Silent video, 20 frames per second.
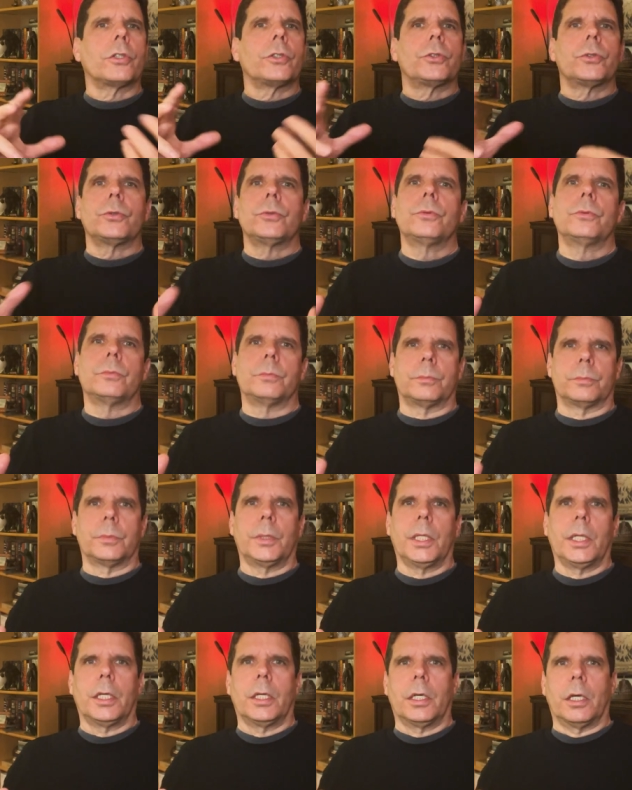Dune,
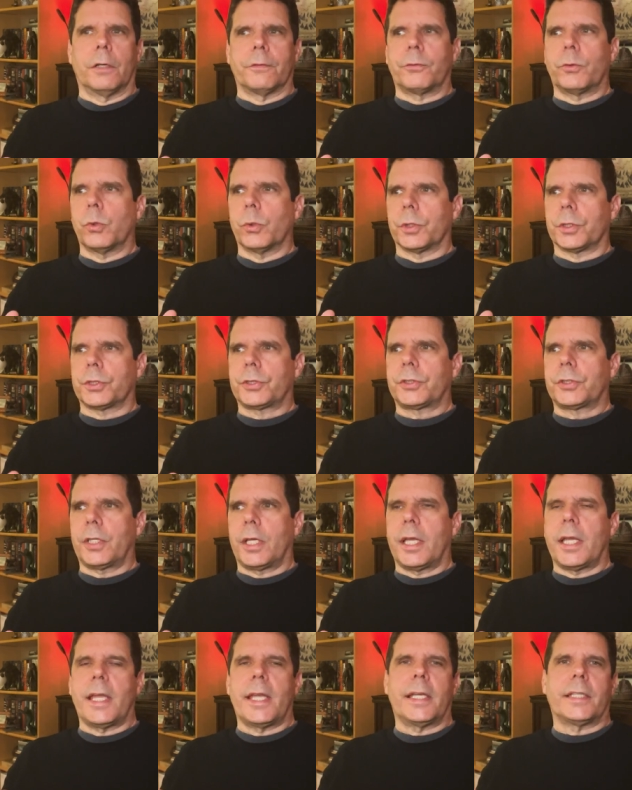of
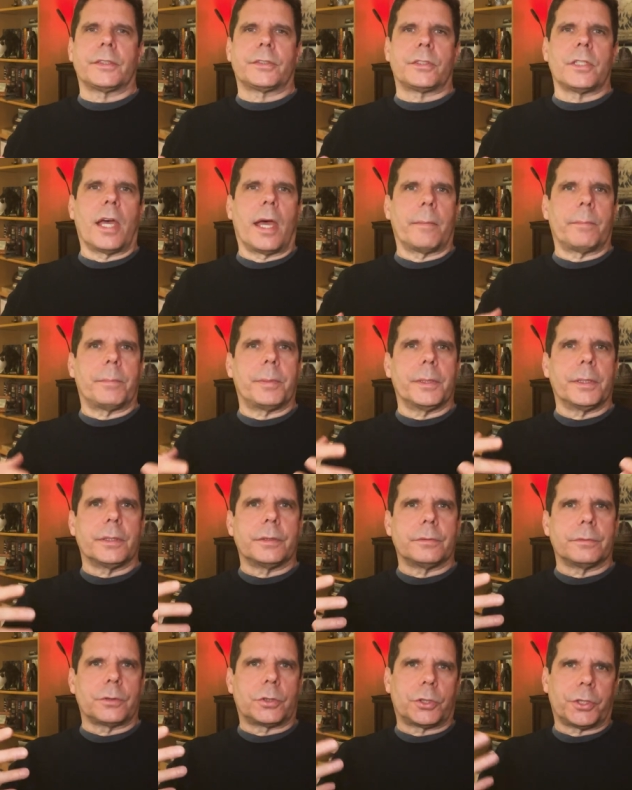course, has not
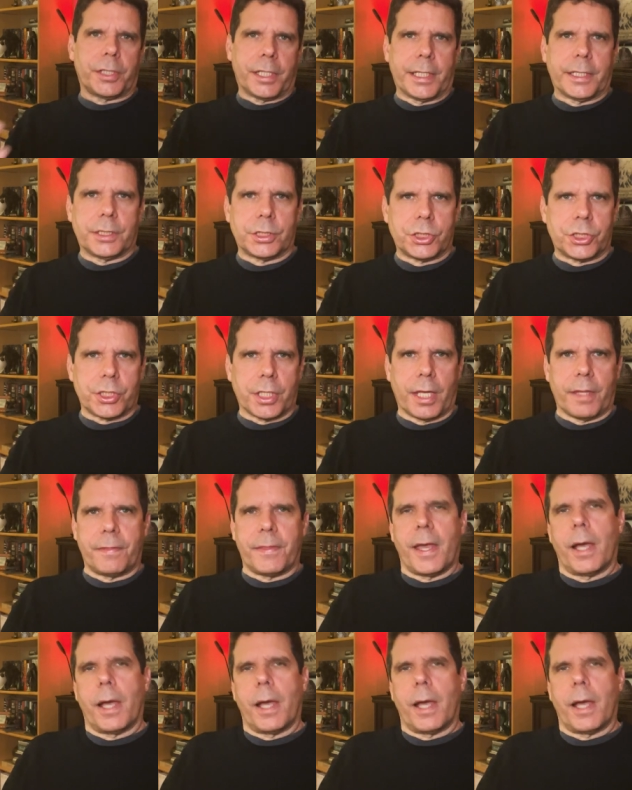been created yet.